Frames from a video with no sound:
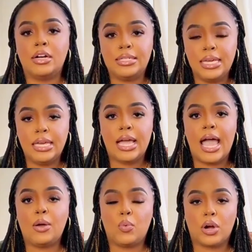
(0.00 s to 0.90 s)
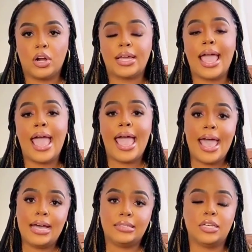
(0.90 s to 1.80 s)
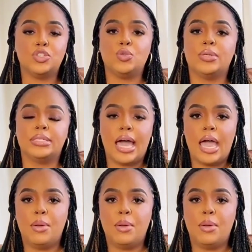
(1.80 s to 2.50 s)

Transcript: And that makes it all the more powerful.